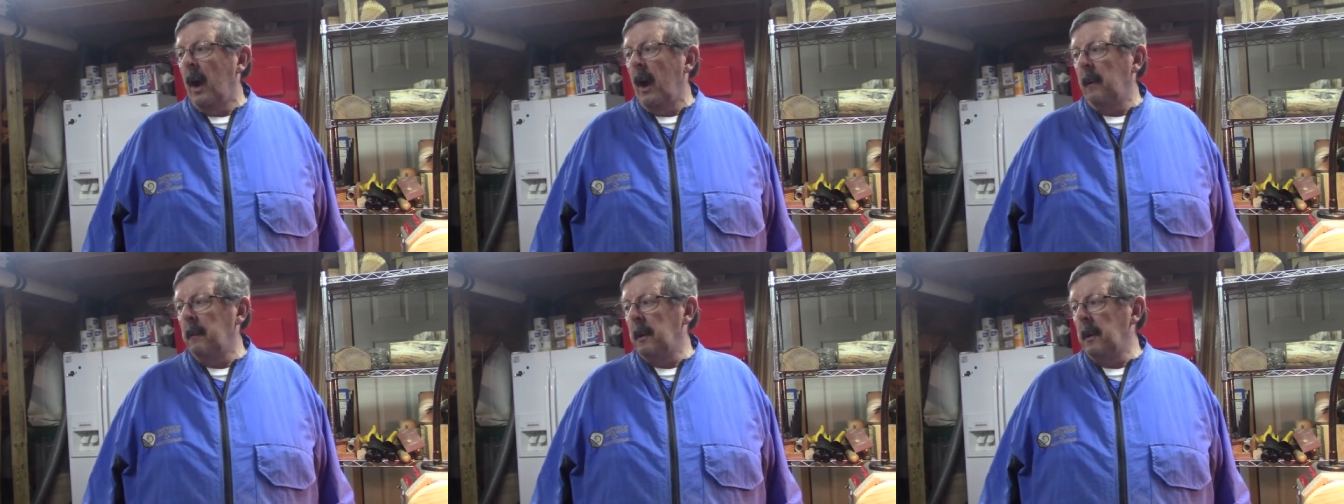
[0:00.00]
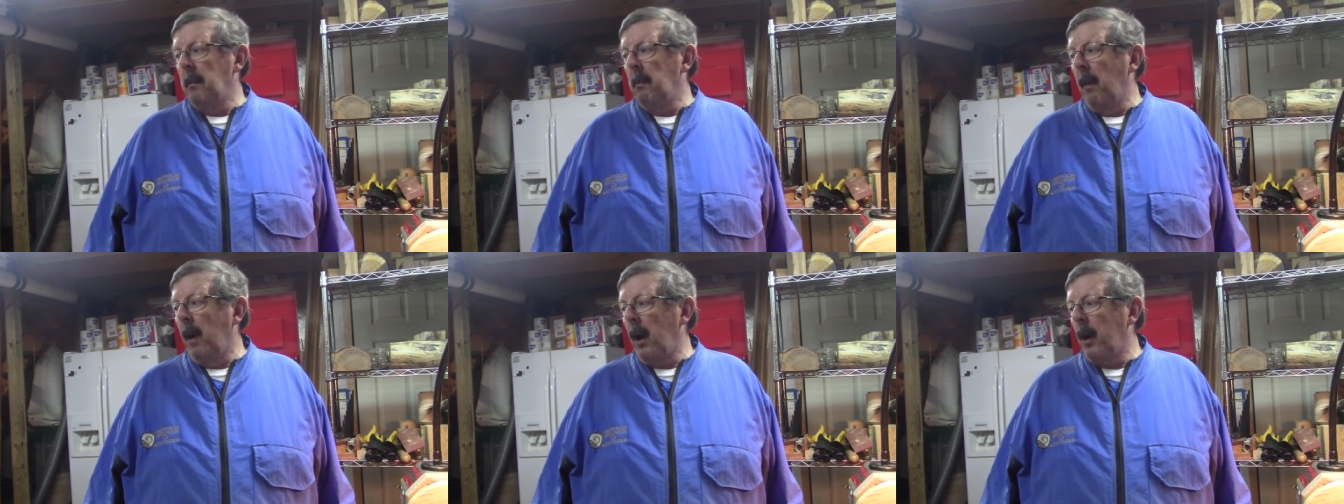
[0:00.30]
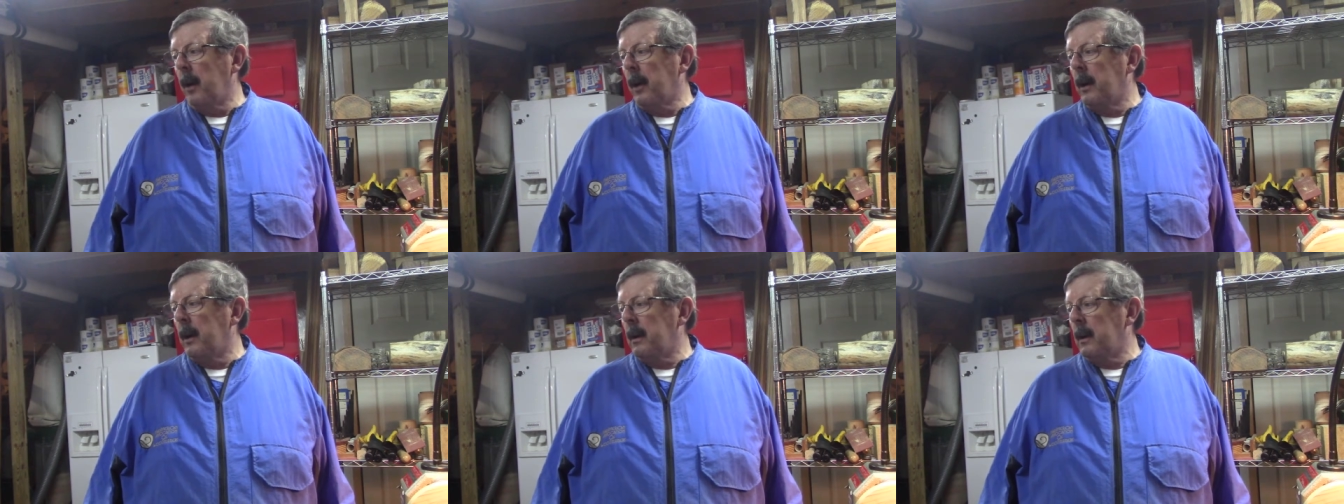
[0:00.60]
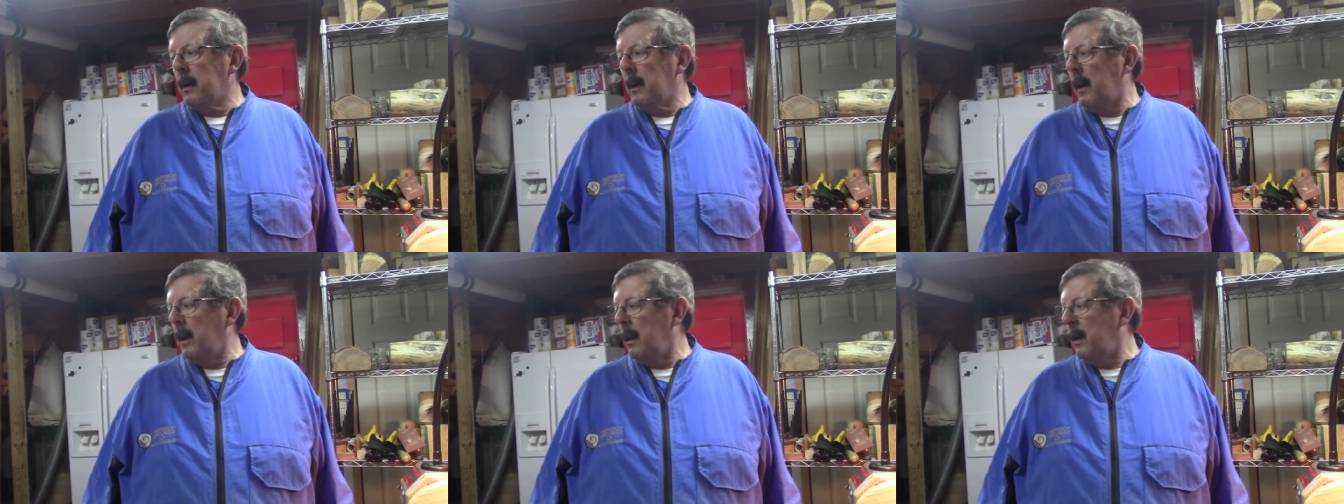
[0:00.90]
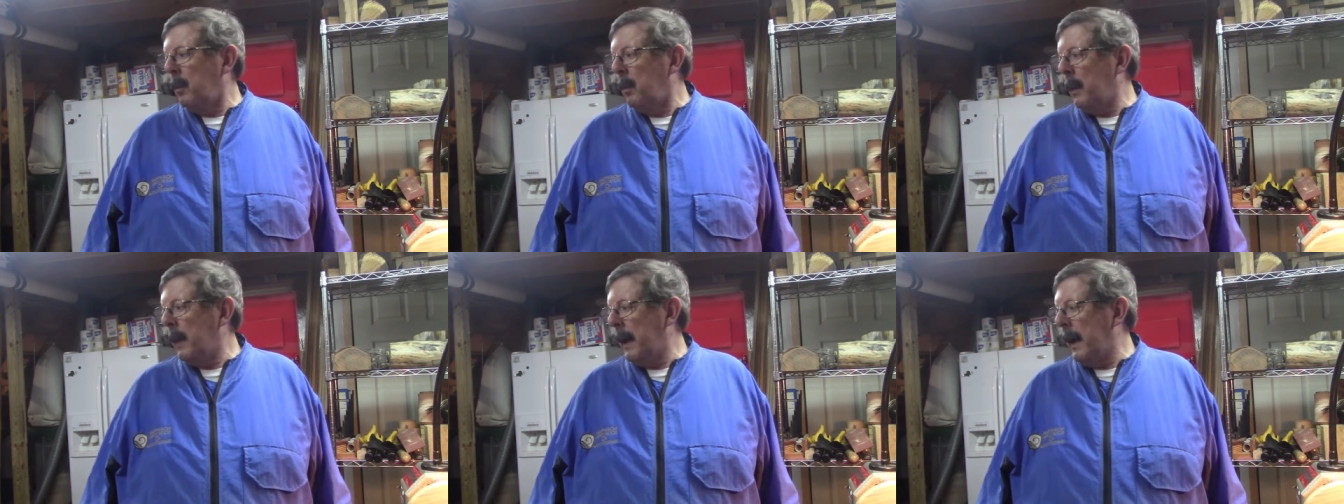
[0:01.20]
I'm going to mark
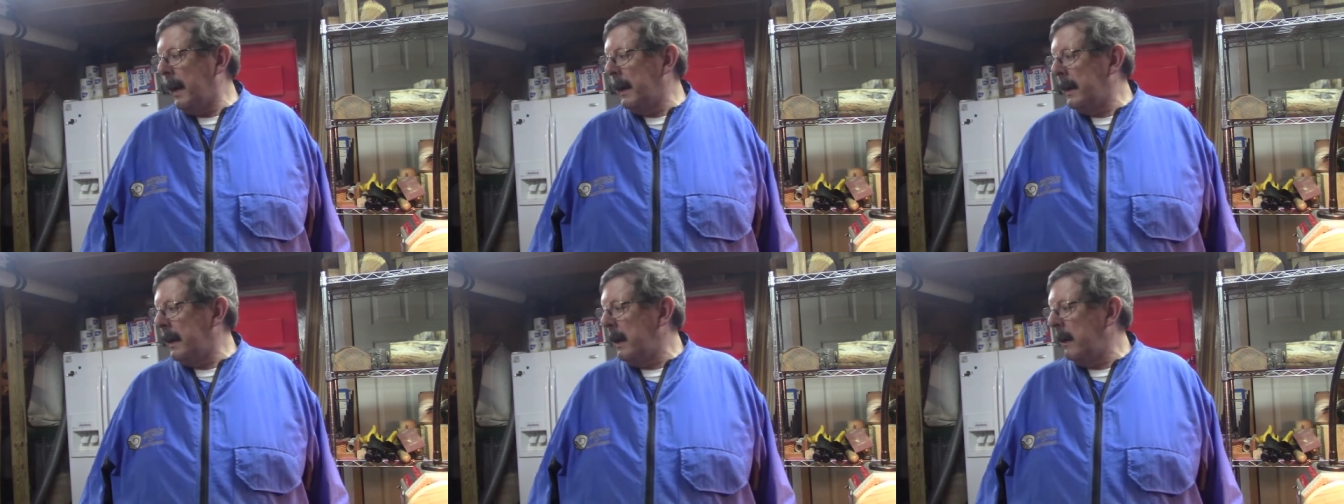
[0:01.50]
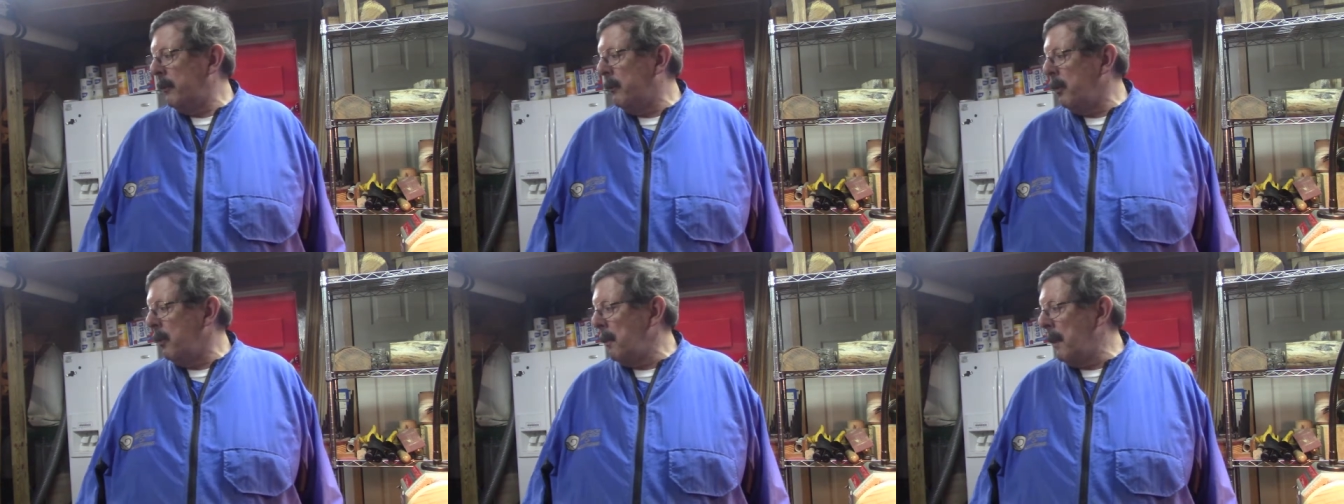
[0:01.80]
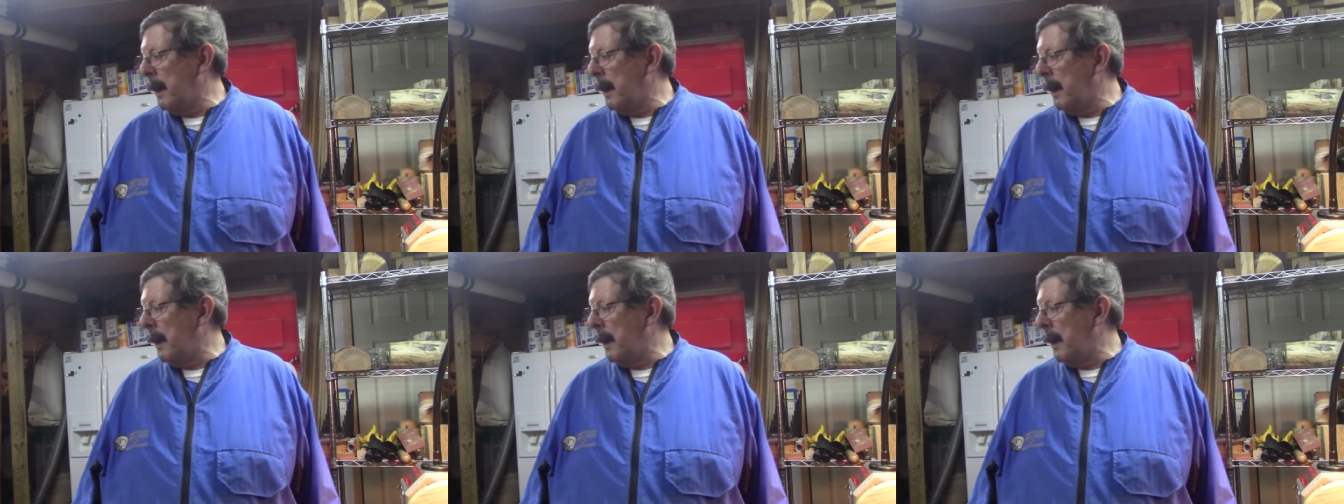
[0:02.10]
uh, what I need for